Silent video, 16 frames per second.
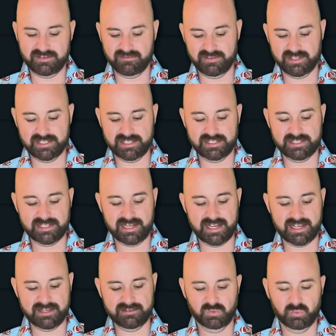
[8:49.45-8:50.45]
if this is
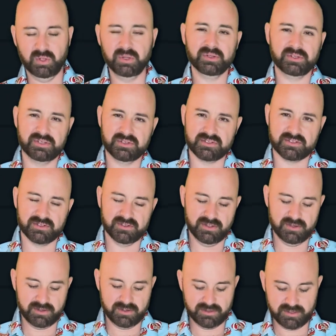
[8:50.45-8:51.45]
a roller coaster
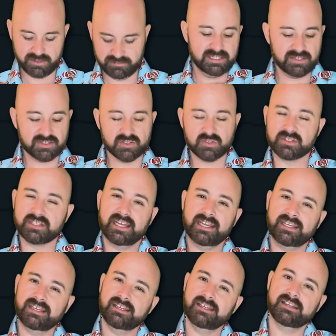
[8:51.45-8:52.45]
logo though. This looks
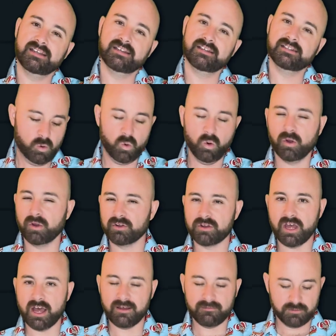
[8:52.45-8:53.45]
like a horror
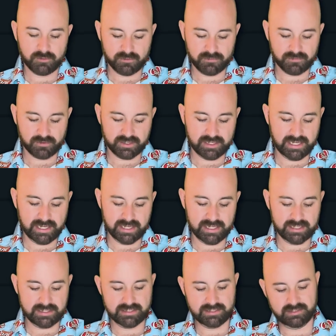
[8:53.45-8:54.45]
novel for
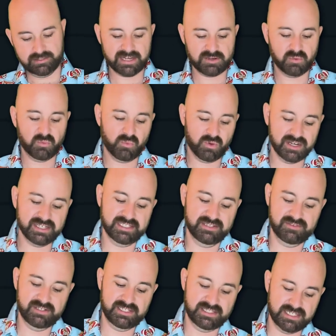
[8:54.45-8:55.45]
kids. I don't want to
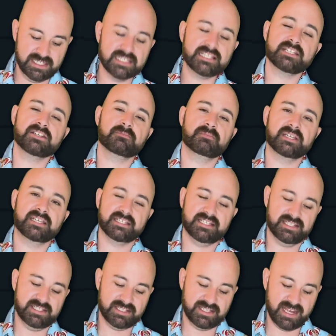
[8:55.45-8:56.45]
give it a D tier because
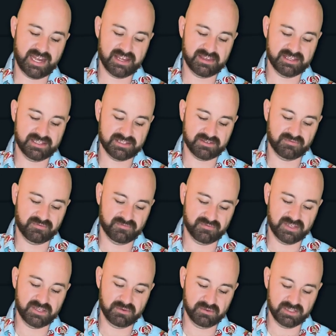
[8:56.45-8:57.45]
I just kind of think it's a
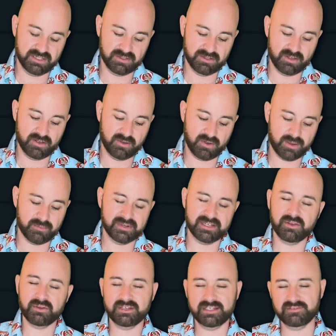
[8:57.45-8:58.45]
cute little logo. I'm gonna
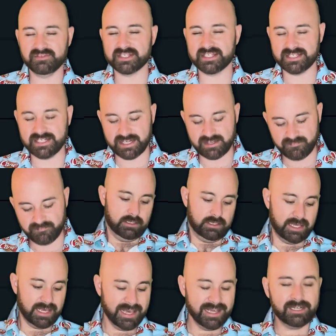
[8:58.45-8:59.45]
go ahead and give it a C.
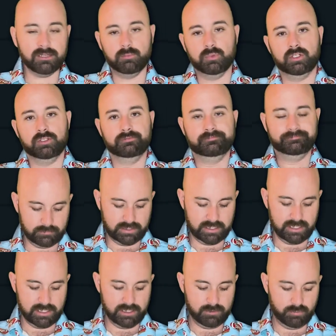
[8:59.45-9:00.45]
Cannibal.
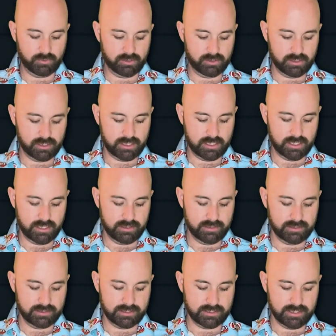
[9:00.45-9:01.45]
Cannibal,
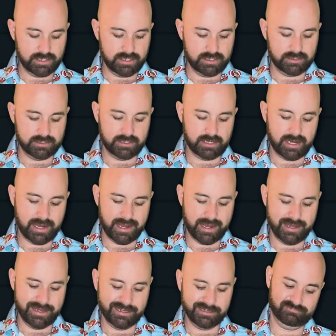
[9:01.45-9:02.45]
this is
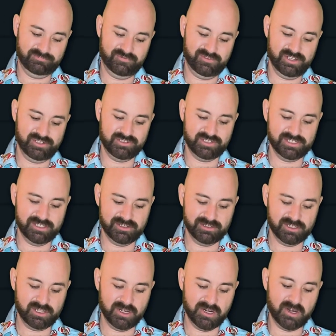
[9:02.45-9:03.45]
a very
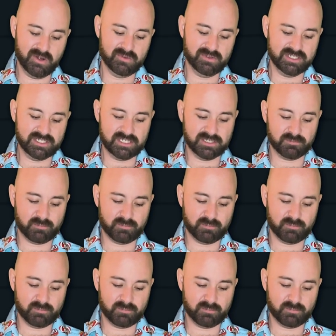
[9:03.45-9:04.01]
generic logo. This is